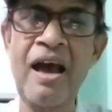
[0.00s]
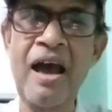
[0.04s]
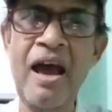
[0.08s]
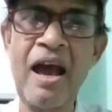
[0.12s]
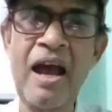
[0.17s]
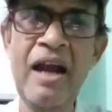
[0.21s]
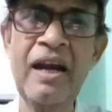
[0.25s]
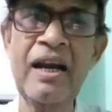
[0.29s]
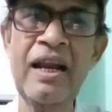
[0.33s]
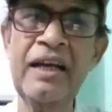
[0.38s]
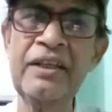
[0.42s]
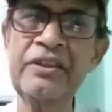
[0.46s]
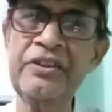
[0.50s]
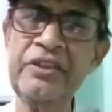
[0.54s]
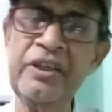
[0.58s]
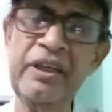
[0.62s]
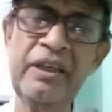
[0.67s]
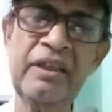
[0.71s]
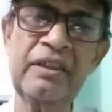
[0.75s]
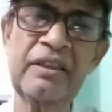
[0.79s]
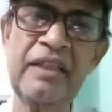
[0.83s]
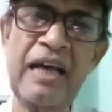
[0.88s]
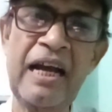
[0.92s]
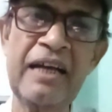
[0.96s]
And I
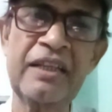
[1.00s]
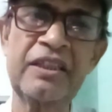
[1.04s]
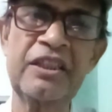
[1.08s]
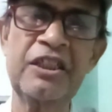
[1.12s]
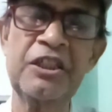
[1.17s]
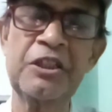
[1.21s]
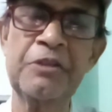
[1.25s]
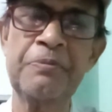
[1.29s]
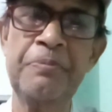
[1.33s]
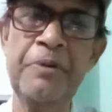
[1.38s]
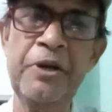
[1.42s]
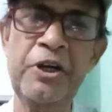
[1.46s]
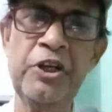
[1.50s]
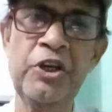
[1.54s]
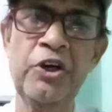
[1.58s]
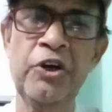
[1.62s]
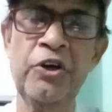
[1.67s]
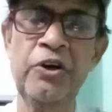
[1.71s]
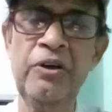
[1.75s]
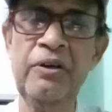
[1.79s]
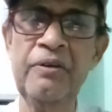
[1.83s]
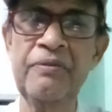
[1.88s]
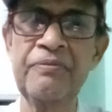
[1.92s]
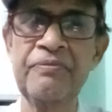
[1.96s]
think that this
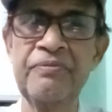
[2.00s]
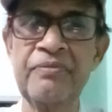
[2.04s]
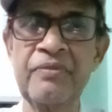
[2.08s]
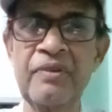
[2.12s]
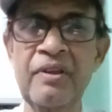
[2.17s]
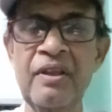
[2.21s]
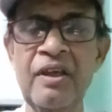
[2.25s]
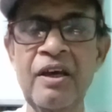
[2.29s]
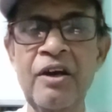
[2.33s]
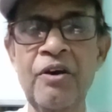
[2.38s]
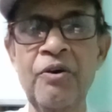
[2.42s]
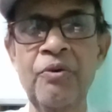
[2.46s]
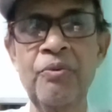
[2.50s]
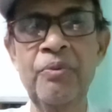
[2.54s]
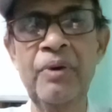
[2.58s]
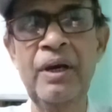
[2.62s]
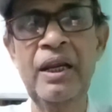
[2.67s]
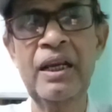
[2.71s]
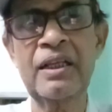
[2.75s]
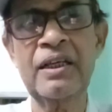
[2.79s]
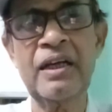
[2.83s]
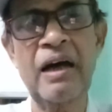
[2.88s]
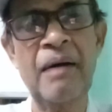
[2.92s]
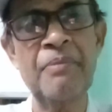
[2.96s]
video
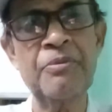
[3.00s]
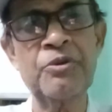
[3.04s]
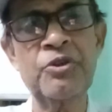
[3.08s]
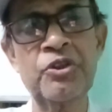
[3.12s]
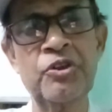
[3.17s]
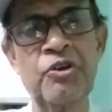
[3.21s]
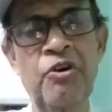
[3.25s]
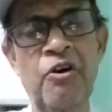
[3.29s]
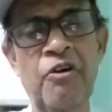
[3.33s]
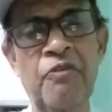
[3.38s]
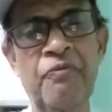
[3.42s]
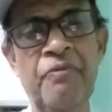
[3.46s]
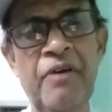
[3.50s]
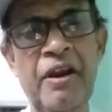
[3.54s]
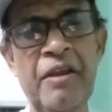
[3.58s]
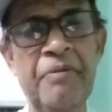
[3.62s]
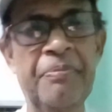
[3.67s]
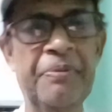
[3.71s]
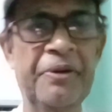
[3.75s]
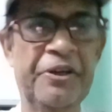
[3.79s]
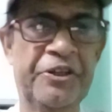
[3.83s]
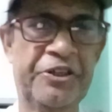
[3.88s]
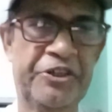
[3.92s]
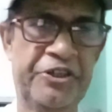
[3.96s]
will come to your
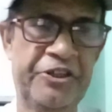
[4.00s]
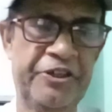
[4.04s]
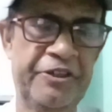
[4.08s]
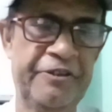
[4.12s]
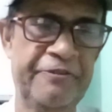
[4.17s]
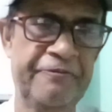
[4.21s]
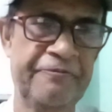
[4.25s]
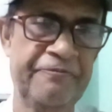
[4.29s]
benefit.